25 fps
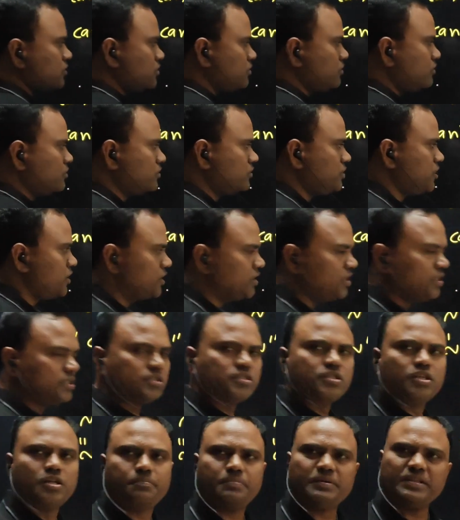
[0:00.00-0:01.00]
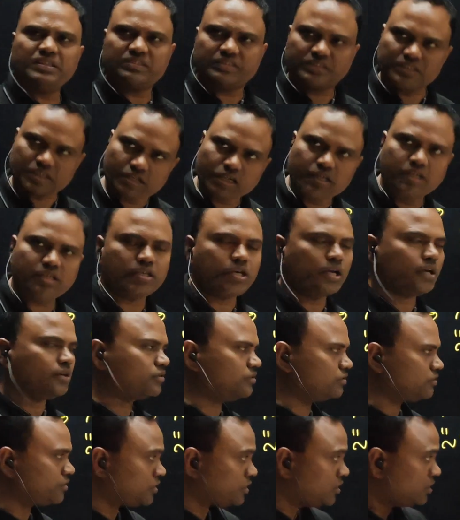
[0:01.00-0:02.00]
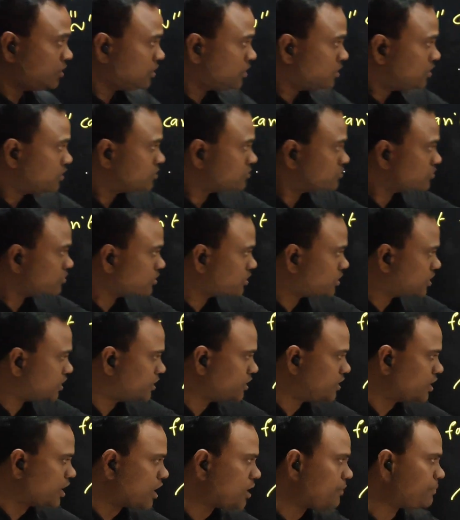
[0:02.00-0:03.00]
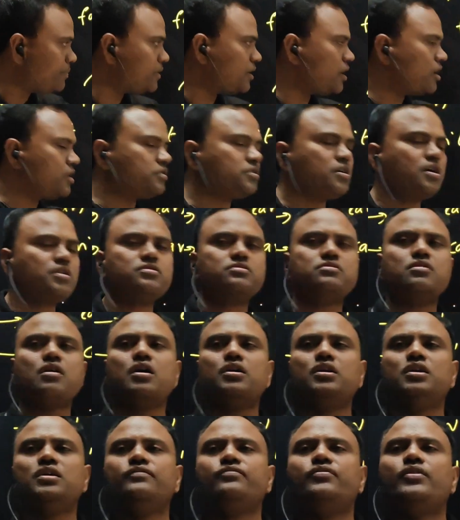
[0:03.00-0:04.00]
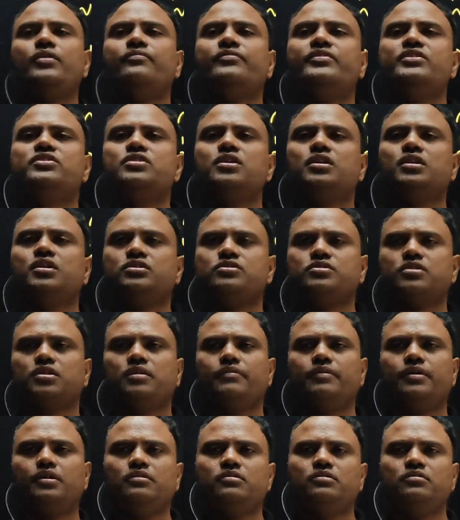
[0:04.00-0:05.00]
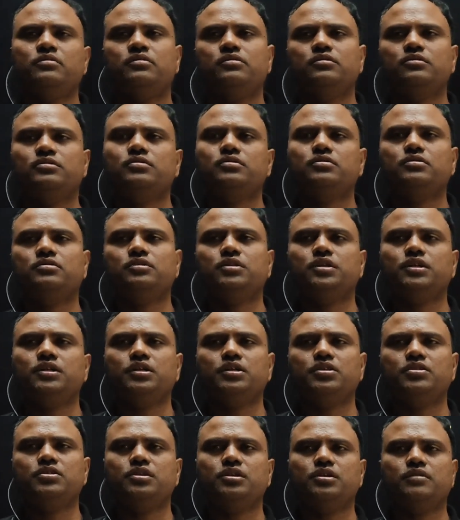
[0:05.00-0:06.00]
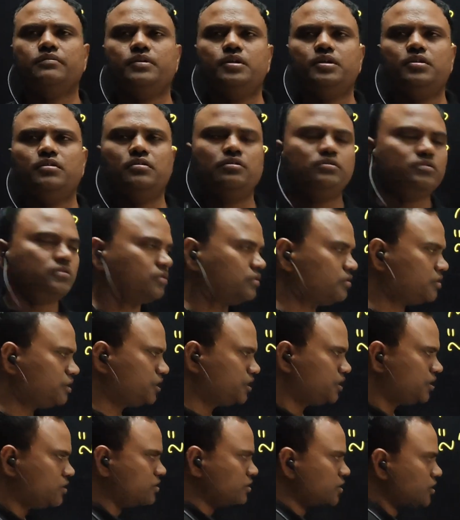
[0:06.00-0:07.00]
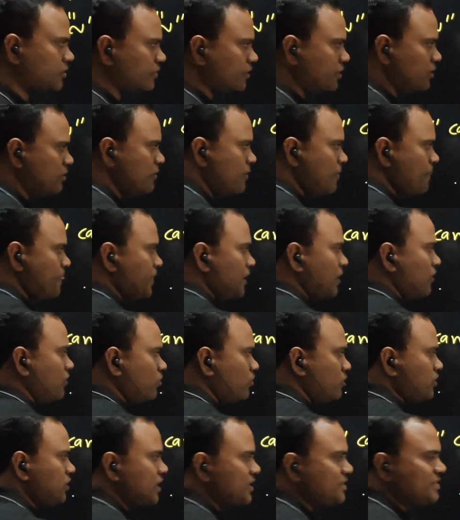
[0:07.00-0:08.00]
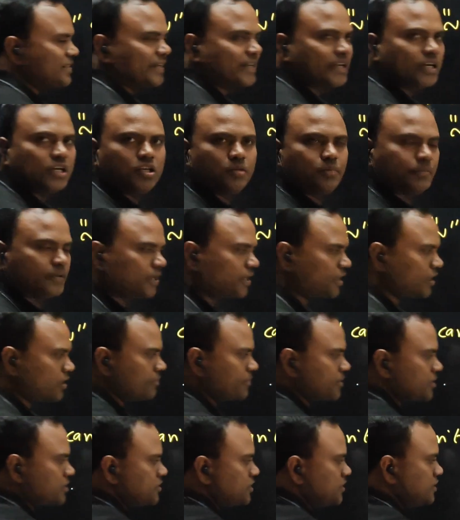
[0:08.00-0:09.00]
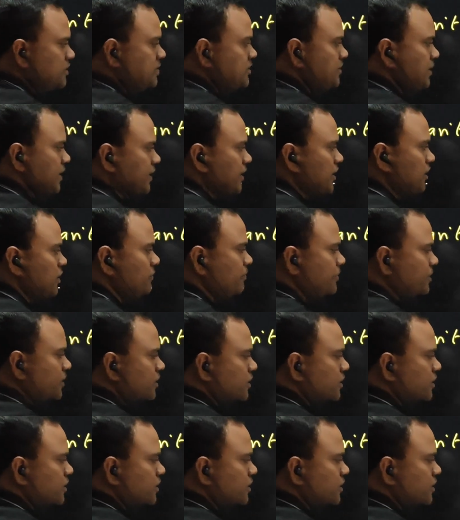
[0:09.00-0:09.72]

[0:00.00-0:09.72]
third 3s 3p, 3d I wrote. So d orbitals are starting from which energy level? Third energy level. What are second period elements? In second